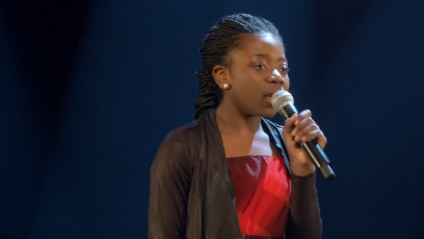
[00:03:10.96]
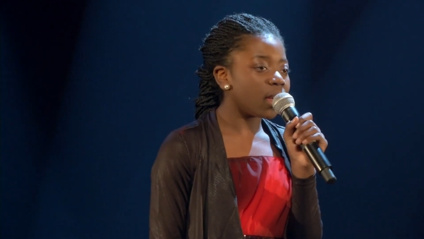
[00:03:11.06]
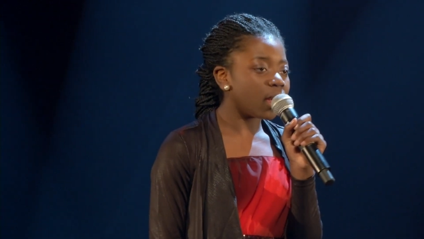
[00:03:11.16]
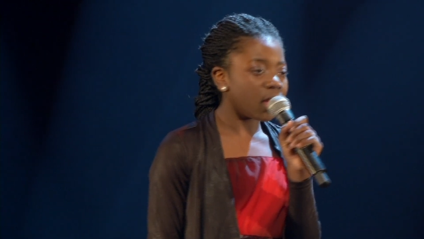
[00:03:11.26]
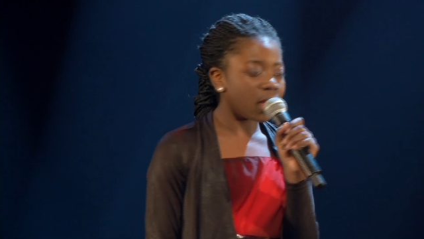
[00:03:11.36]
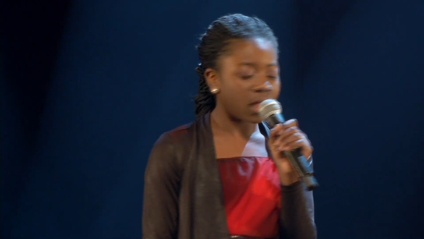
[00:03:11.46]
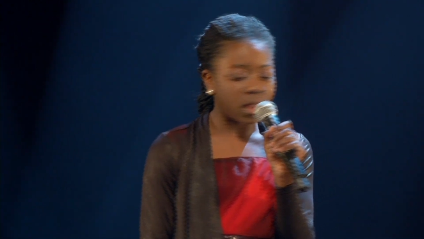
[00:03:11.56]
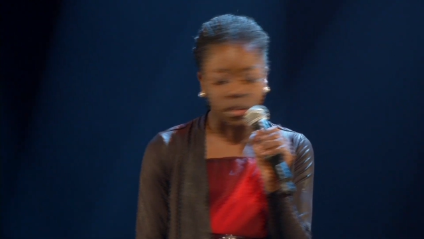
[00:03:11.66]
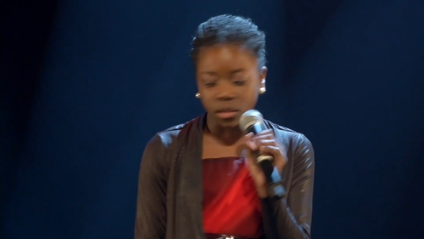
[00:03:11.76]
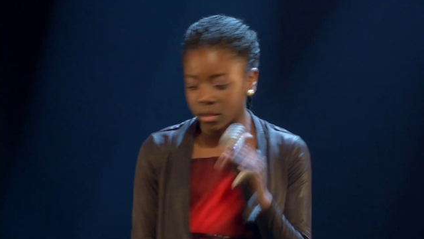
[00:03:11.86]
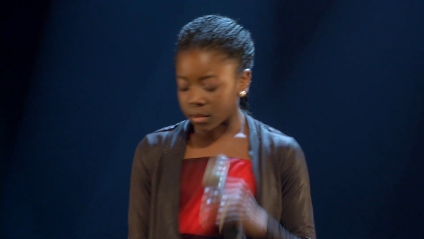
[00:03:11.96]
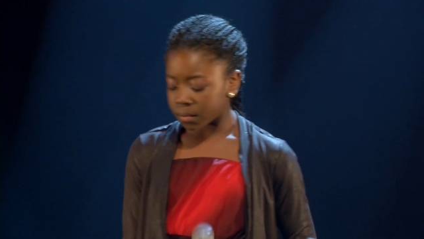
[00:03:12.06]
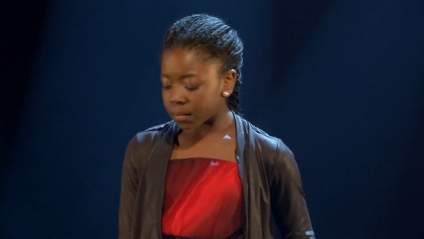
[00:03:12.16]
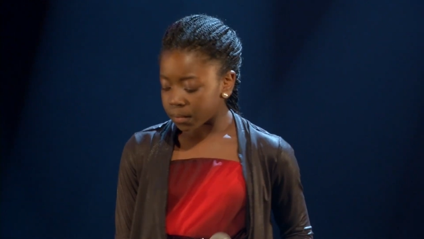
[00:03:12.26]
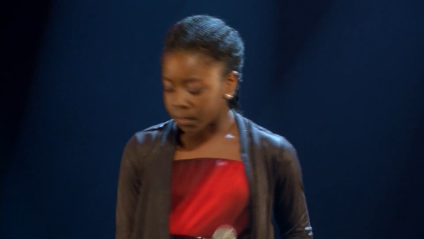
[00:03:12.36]

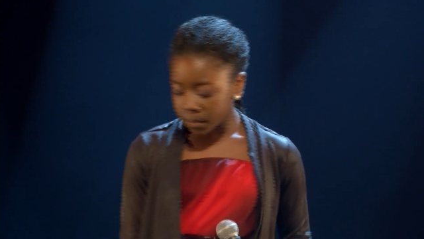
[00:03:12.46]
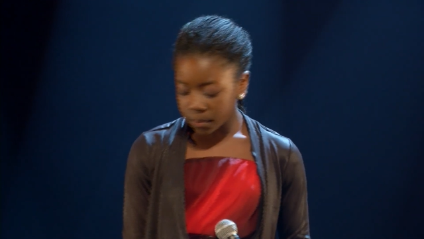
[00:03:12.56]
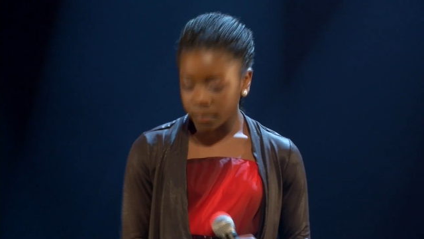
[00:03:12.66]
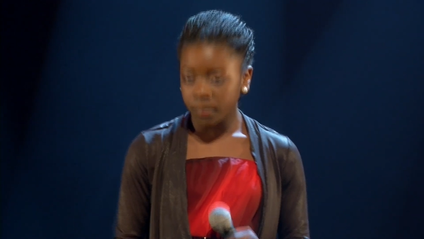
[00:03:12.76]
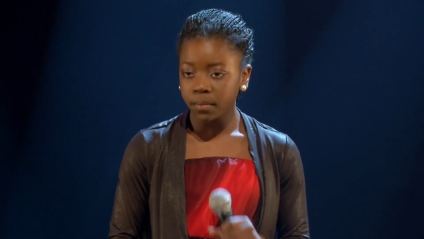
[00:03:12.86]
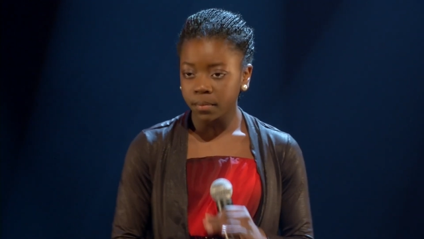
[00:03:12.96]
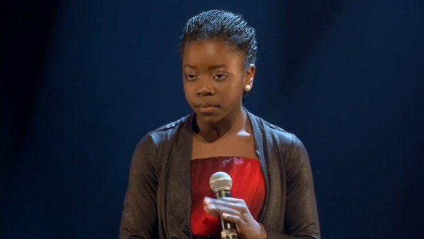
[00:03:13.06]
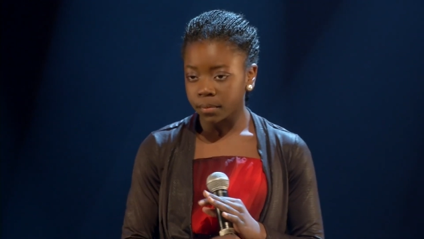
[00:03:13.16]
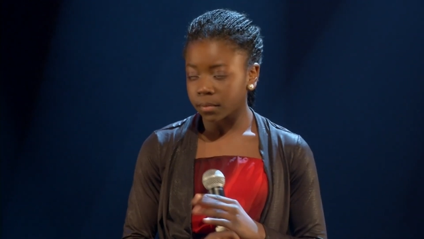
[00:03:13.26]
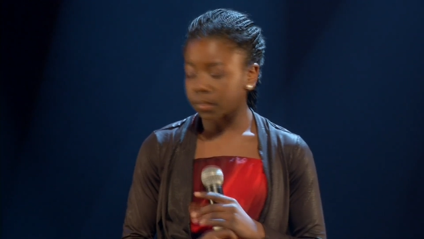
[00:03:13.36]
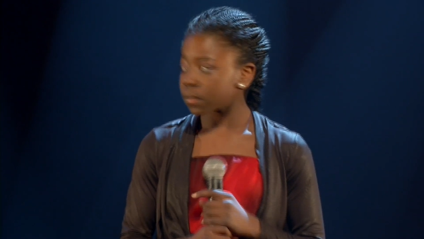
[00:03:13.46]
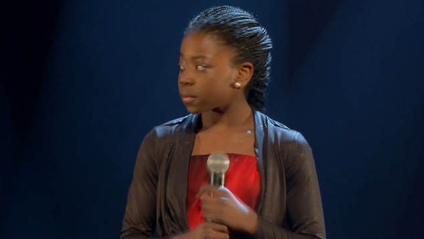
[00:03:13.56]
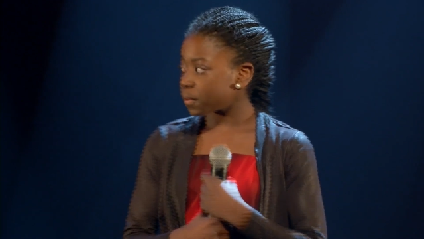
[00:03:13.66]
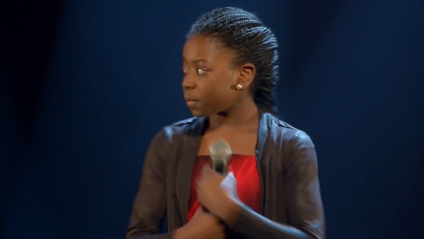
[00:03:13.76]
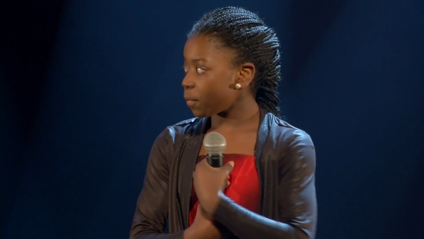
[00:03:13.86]

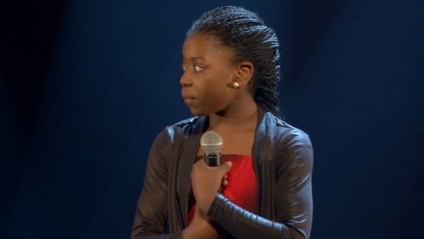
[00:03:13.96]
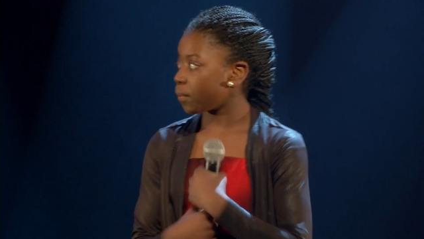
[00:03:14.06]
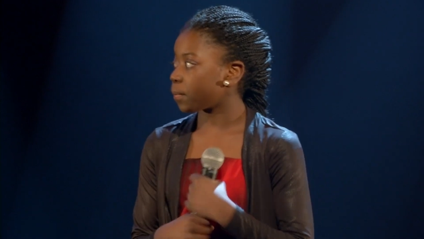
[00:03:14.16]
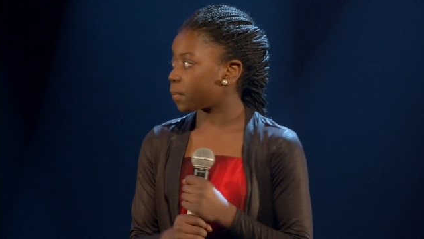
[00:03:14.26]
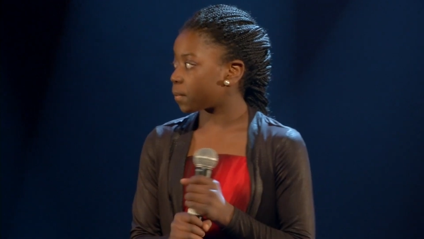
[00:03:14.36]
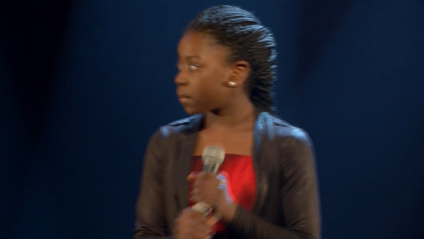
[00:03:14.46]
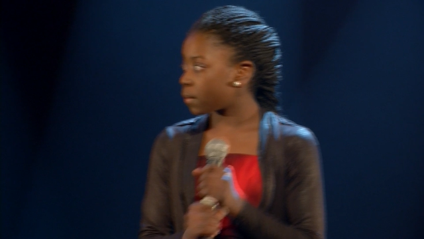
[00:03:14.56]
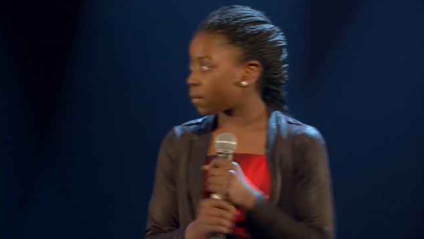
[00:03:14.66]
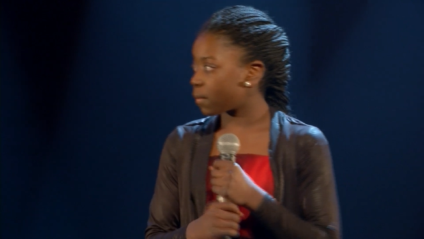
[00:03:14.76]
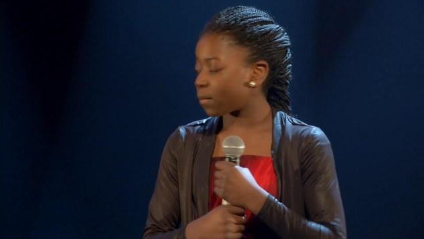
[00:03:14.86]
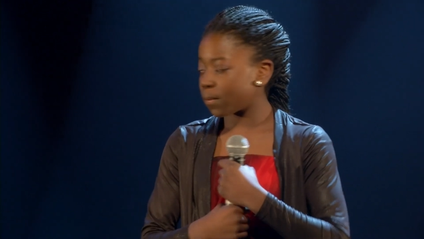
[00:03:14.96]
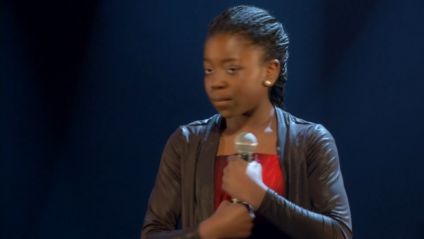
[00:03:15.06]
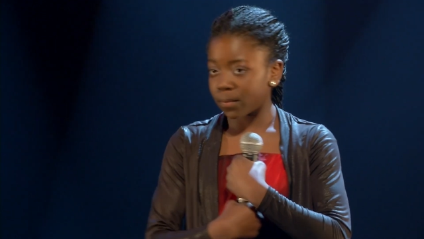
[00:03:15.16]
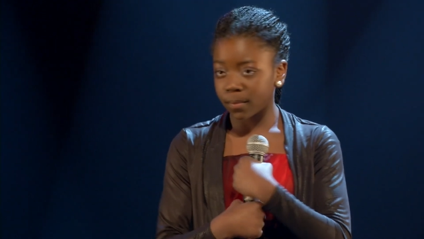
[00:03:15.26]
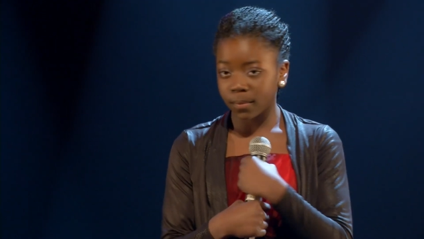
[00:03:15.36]

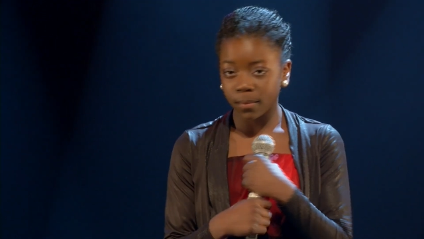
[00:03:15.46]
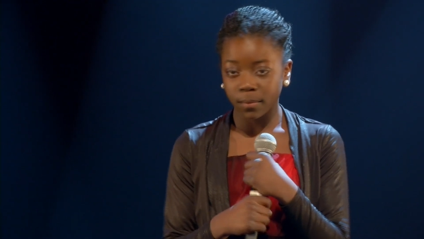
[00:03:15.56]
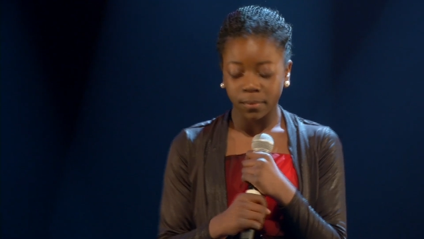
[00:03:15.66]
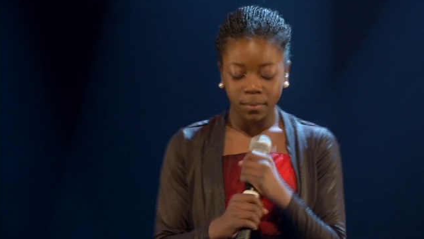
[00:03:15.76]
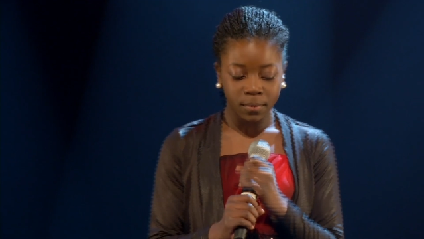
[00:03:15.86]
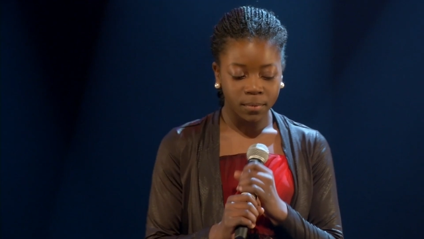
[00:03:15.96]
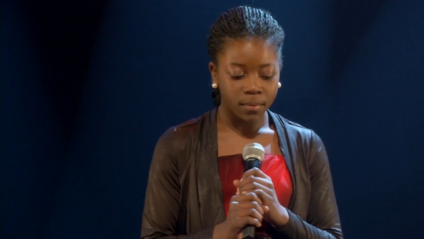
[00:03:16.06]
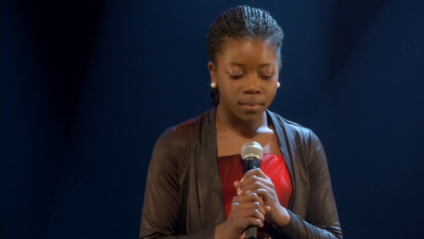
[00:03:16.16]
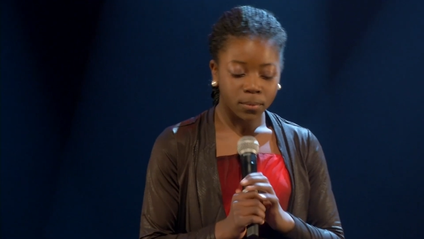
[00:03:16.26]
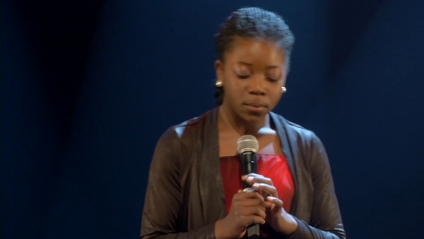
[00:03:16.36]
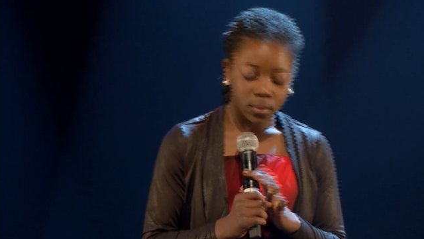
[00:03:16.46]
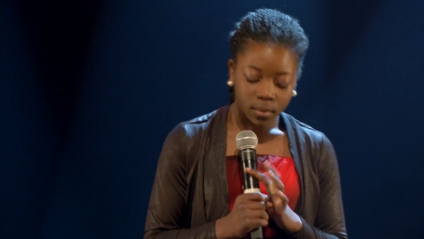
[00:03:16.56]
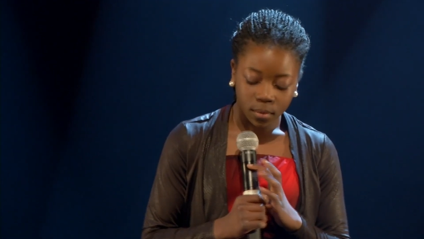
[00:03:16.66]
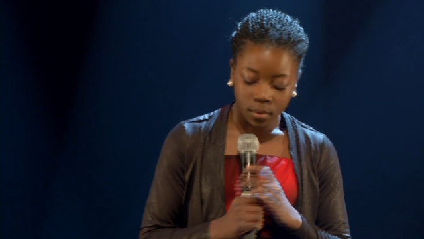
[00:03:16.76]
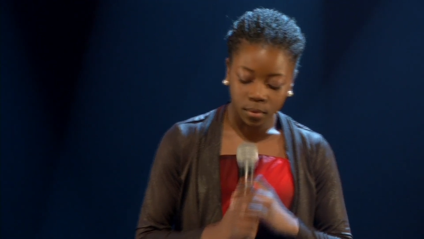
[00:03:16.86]

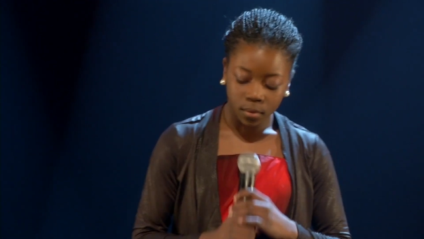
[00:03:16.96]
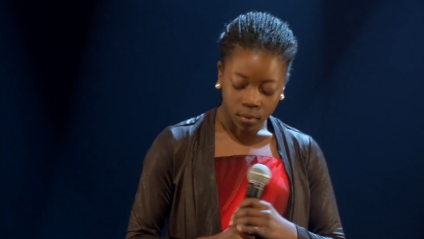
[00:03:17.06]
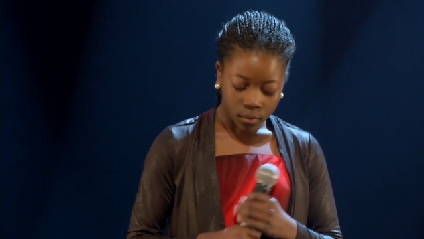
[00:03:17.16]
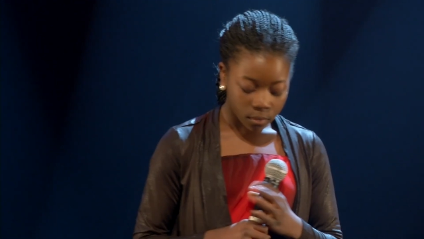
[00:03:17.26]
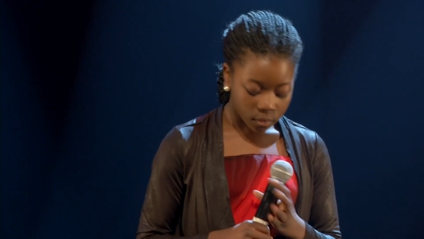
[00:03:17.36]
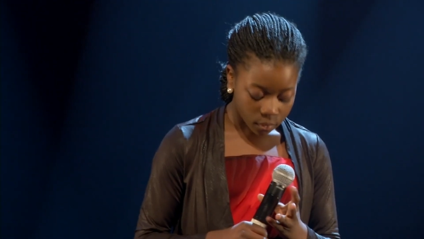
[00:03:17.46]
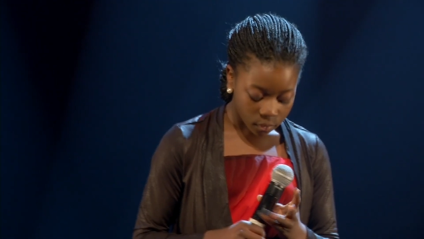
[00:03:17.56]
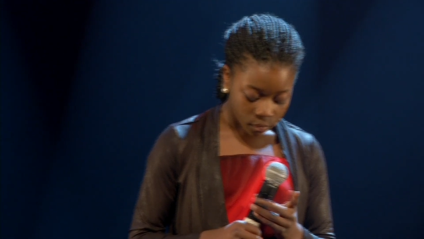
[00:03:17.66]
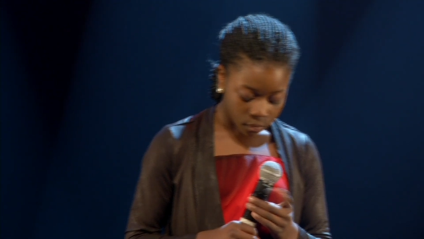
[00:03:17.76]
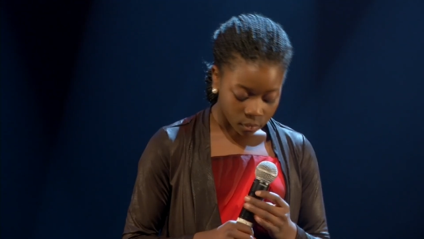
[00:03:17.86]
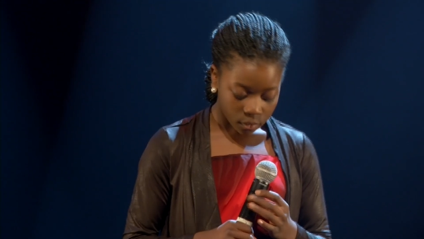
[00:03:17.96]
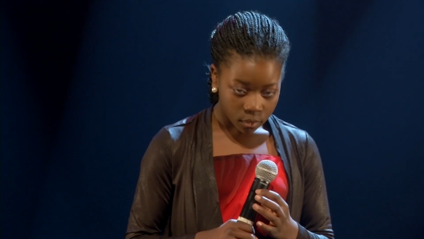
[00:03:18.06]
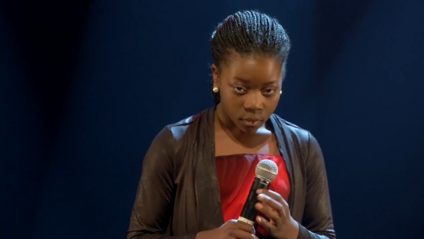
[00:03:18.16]
(silence)